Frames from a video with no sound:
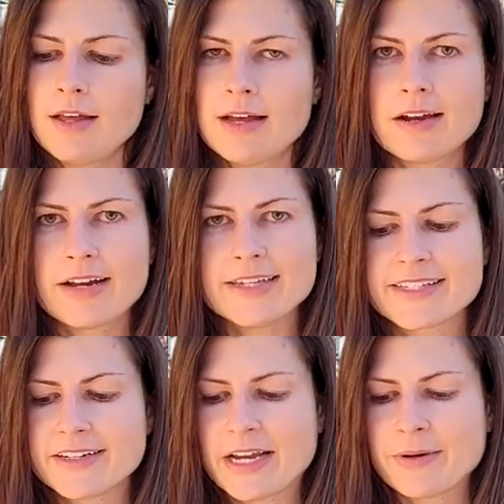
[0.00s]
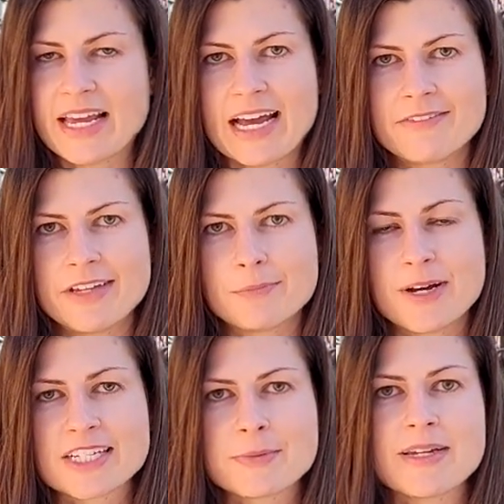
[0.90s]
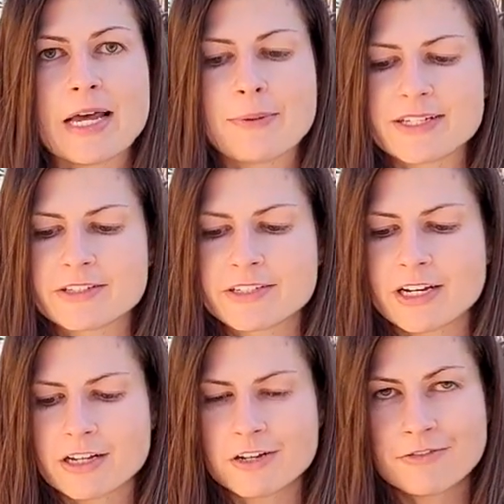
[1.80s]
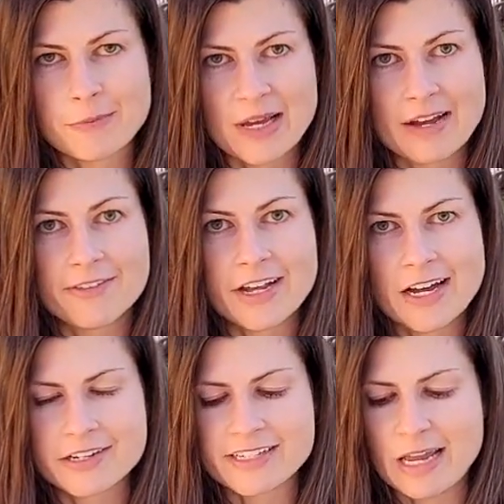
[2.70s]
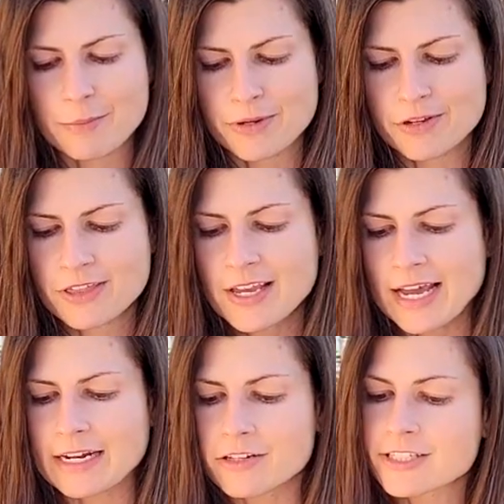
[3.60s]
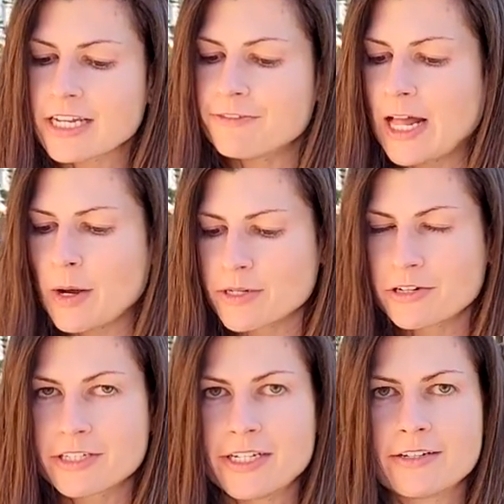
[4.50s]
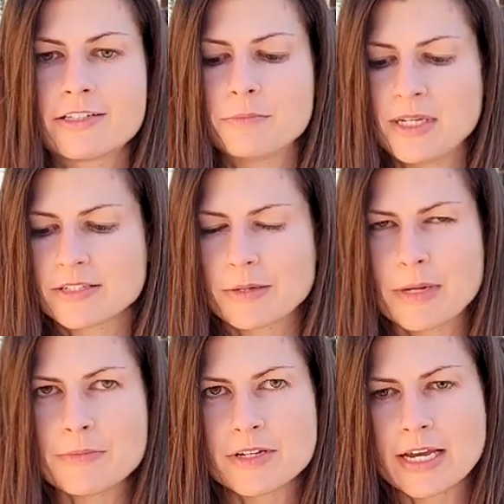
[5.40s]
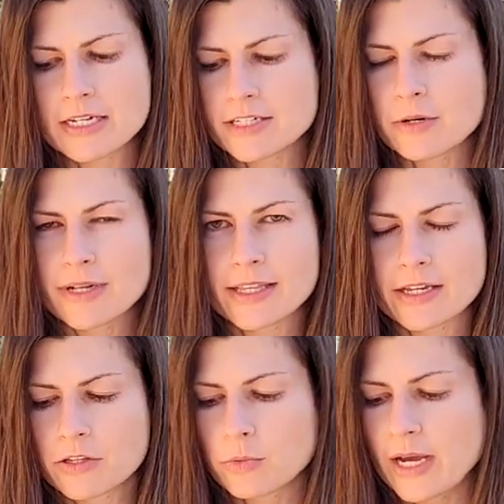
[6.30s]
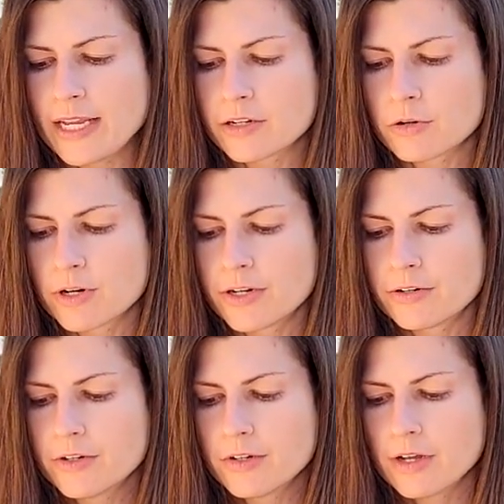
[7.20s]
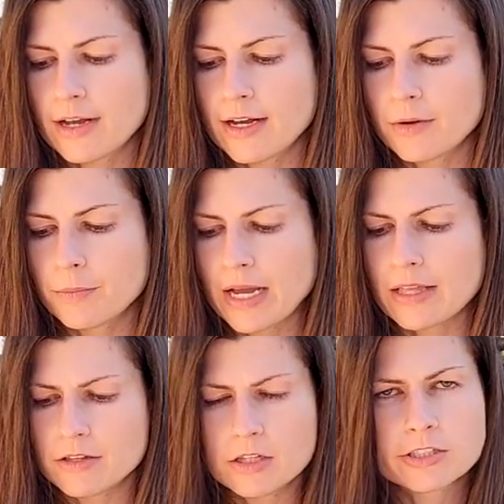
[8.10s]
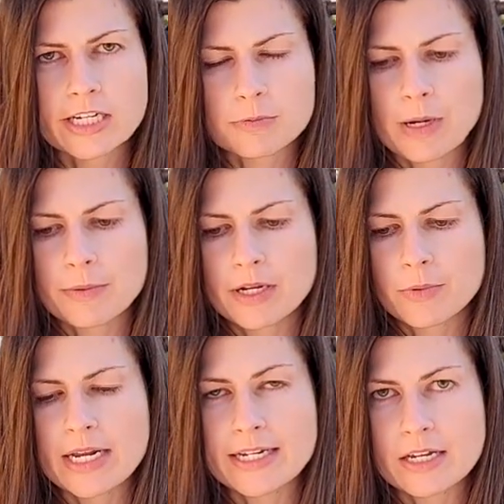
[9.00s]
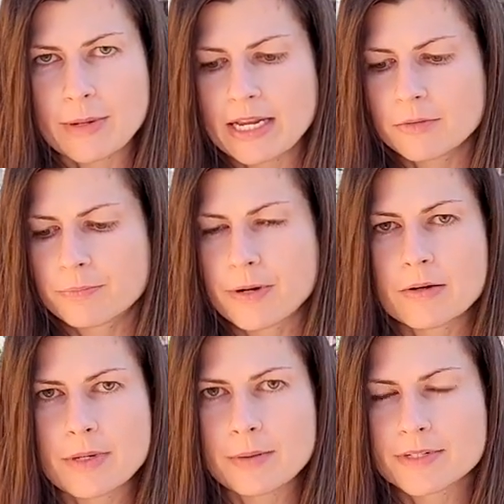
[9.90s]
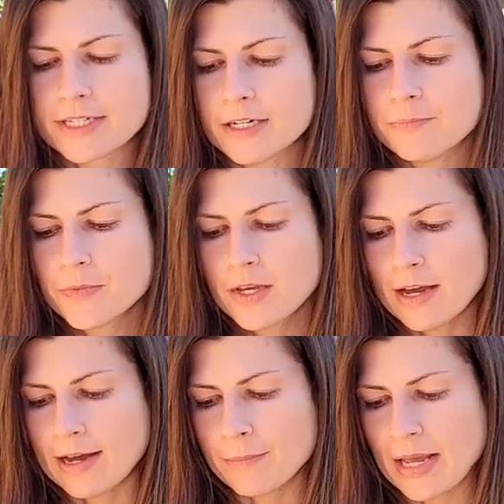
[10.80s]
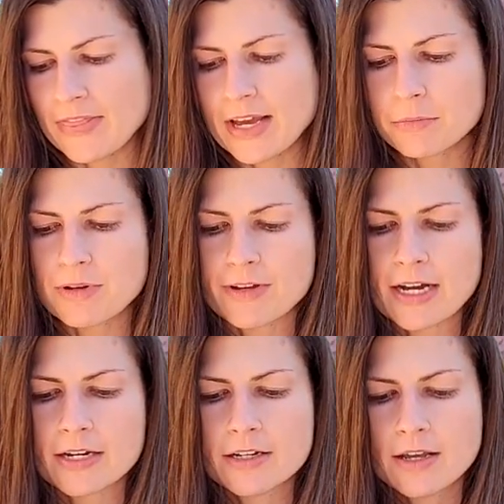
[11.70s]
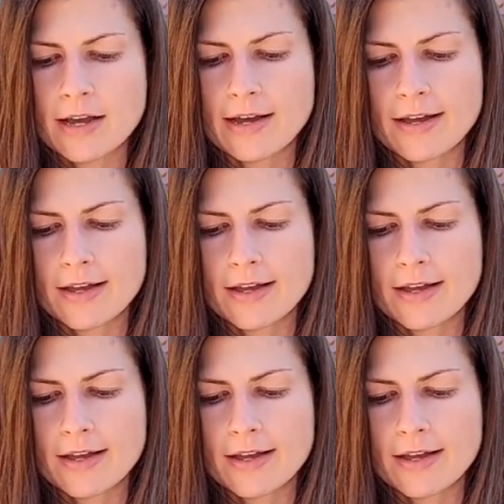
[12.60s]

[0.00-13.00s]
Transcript: All right, so now we have the Impossible Al Pastor Taco from the Avocado Time booth, and it looks like a flour tortilla to me. Sometimes you can't tell, like like the white corn um, but it looks like it's probably gonna, when I take a bite, I'll probably be able to tell. Um, and then we've got uh,